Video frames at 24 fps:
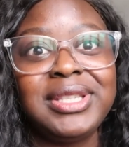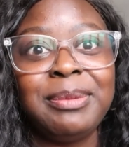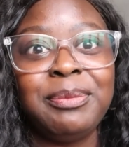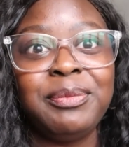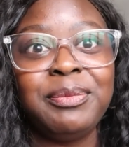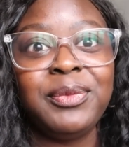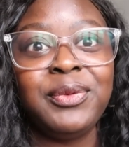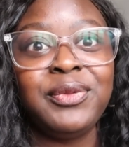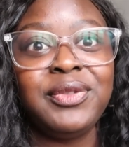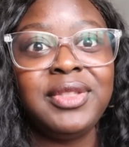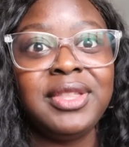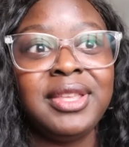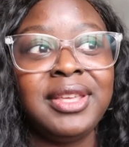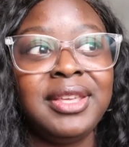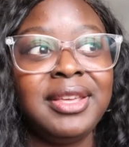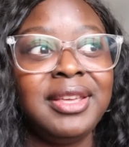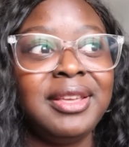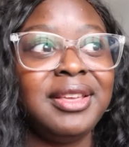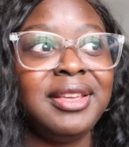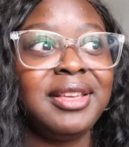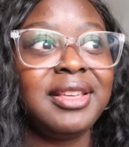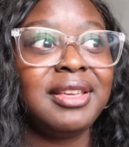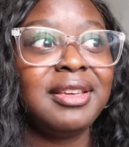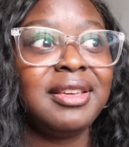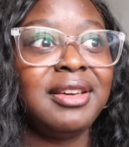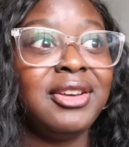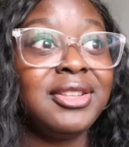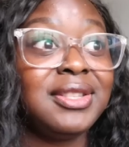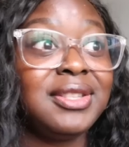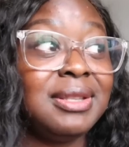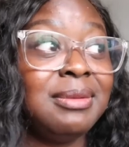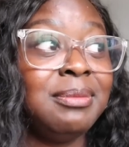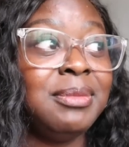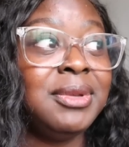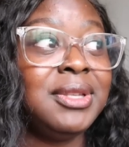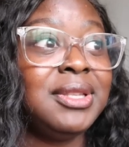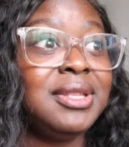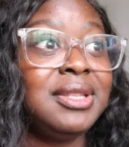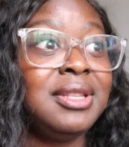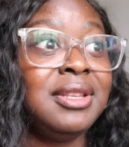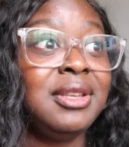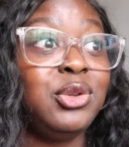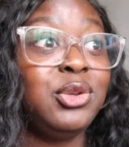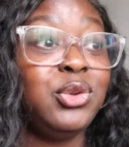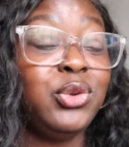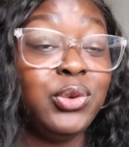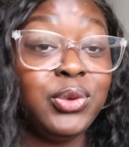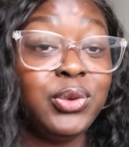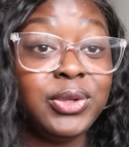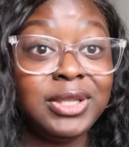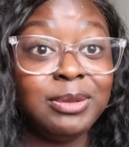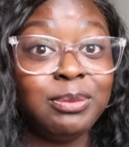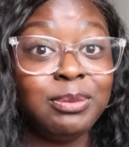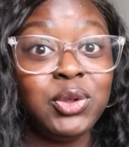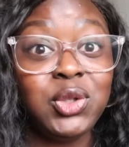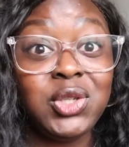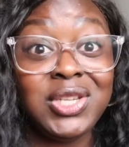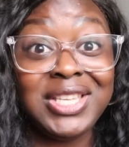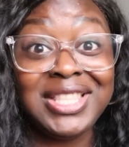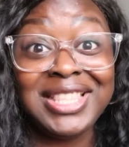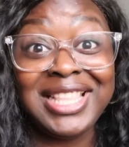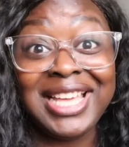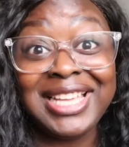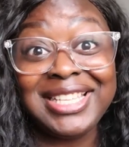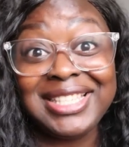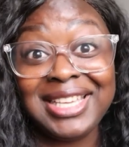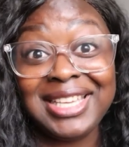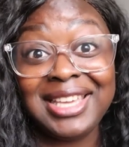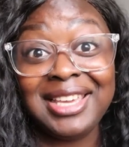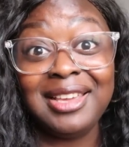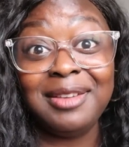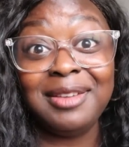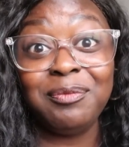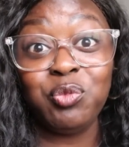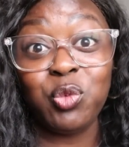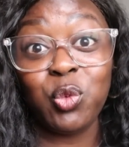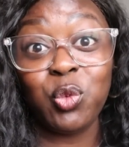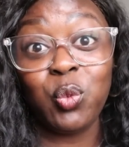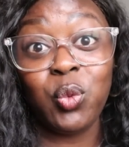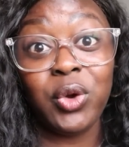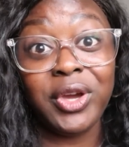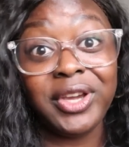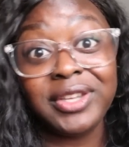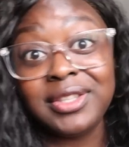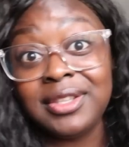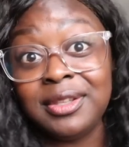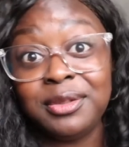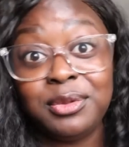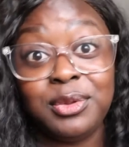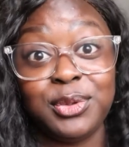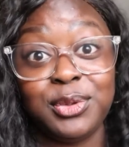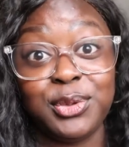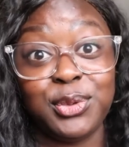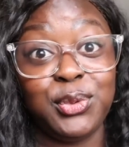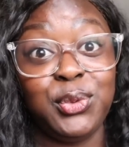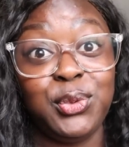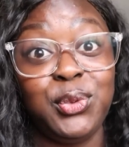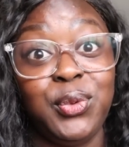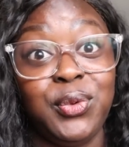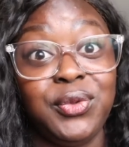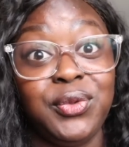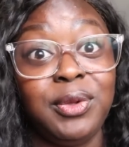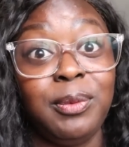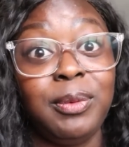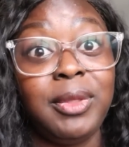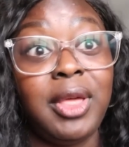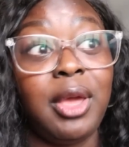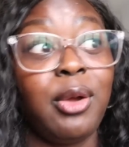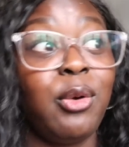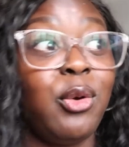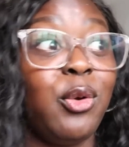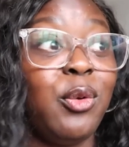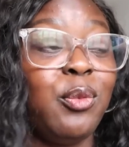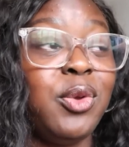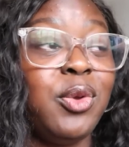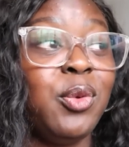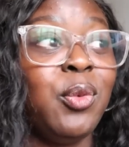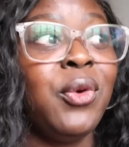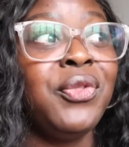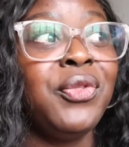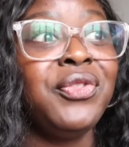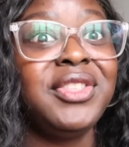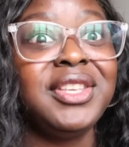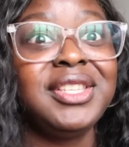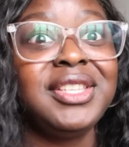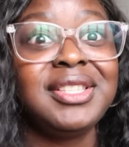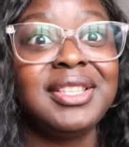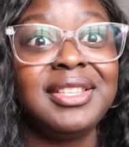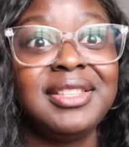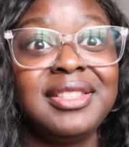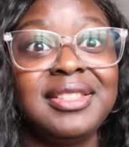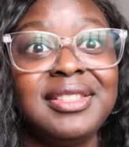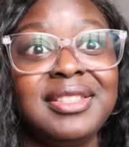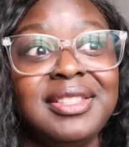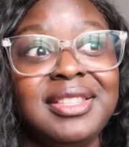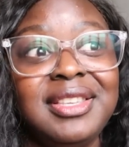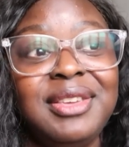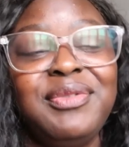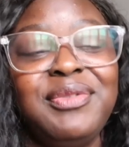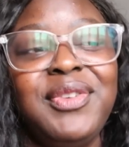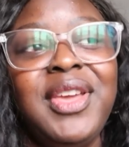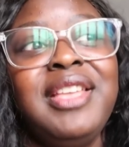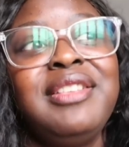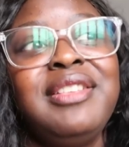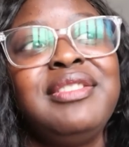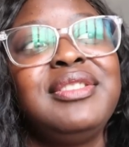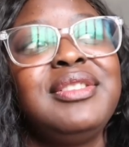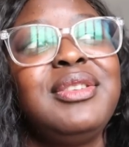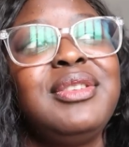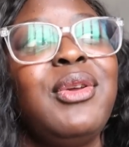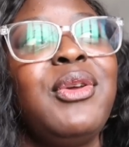some of the customers that used the machine that day worked at the school and they were like, oh, we want this at the event.